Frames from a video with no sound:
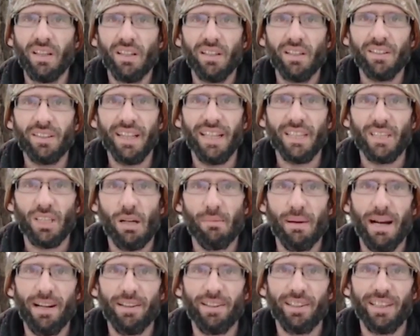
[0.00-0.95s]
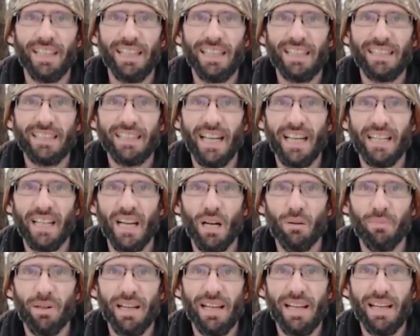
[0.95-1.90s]
Okay, so I'm out here getting set
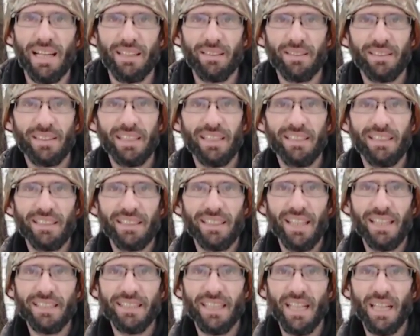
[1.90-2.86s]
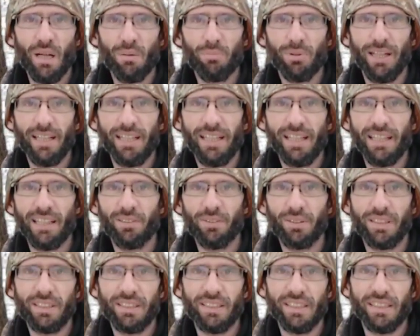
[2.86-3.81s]
up and getting the gun set up right here
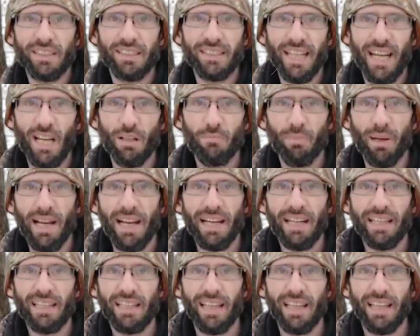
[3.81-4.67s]
with the sandbag,